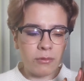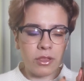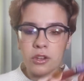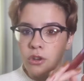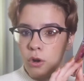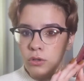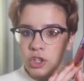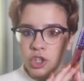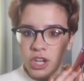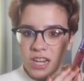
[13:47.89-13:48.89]
with a gold
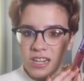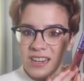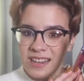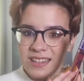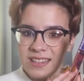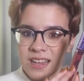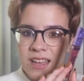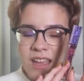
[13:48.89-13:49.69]
sheen in it